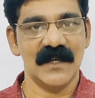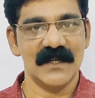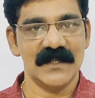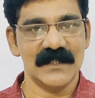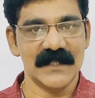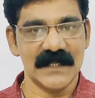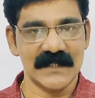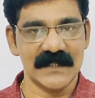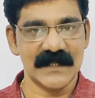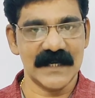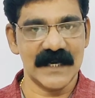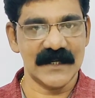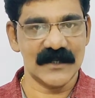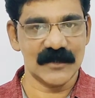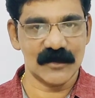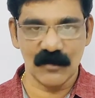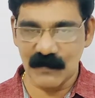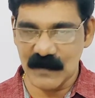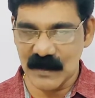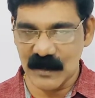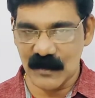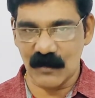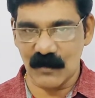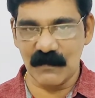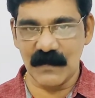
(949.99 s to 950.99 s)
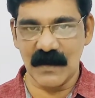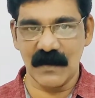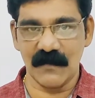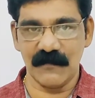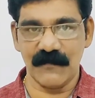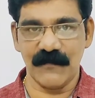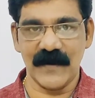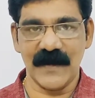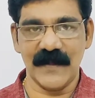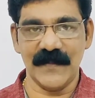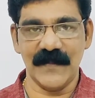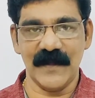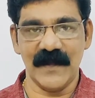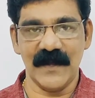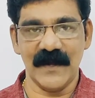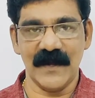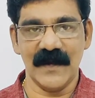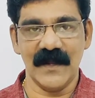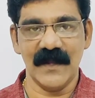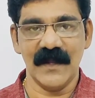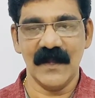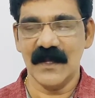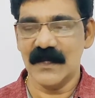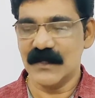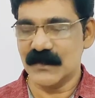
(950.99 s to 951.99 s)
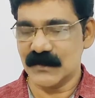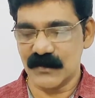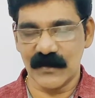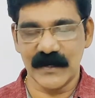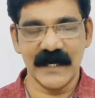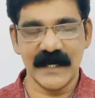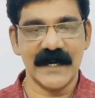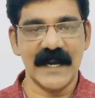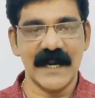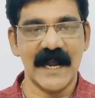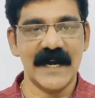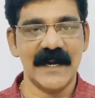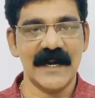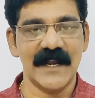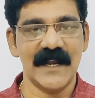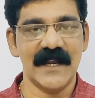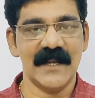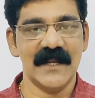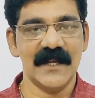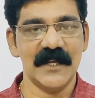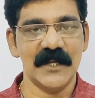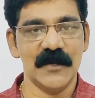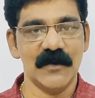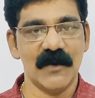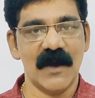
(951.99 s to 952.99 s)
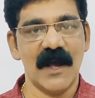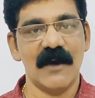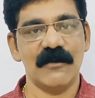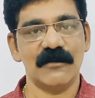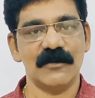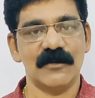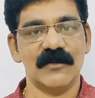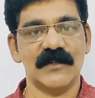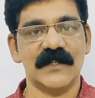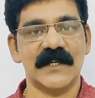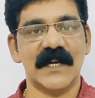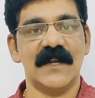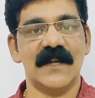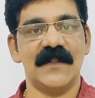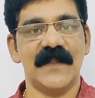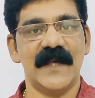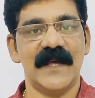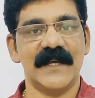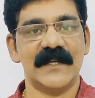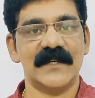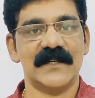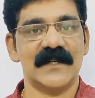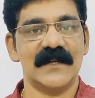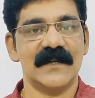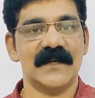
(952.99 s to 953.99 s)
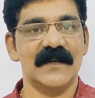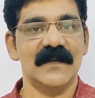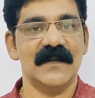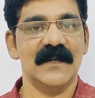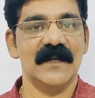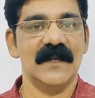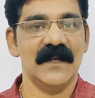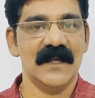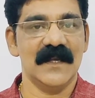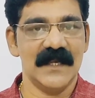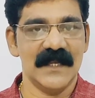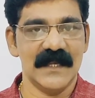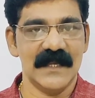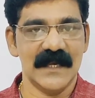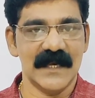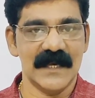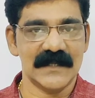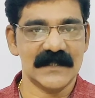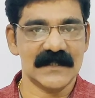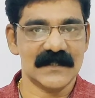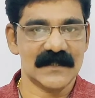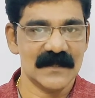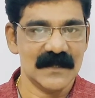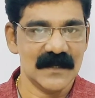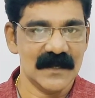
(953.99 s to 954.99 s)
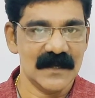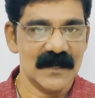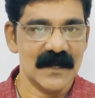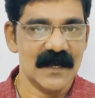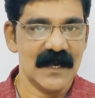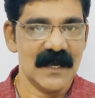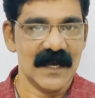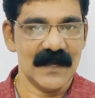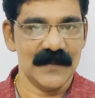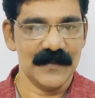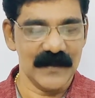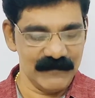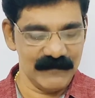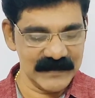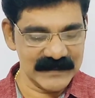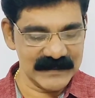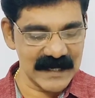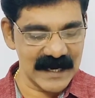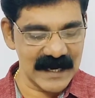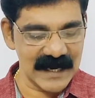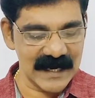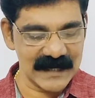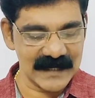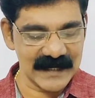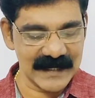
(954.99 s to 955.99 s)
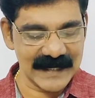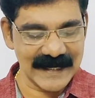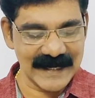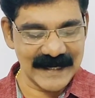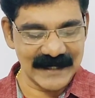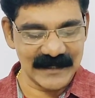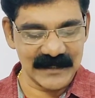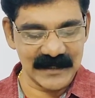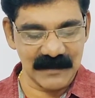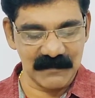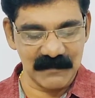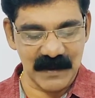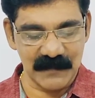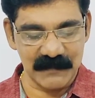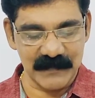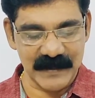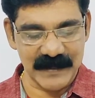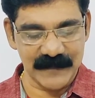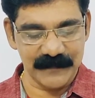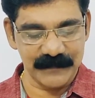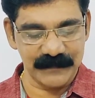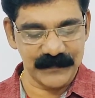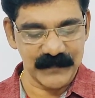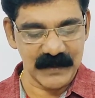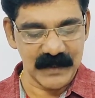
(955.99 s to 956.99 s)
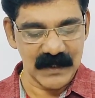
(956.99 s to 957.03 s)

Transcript: She said, tomorrow, father, sorry, daddy, you have to tell that, yes, the wizard hit the mummy.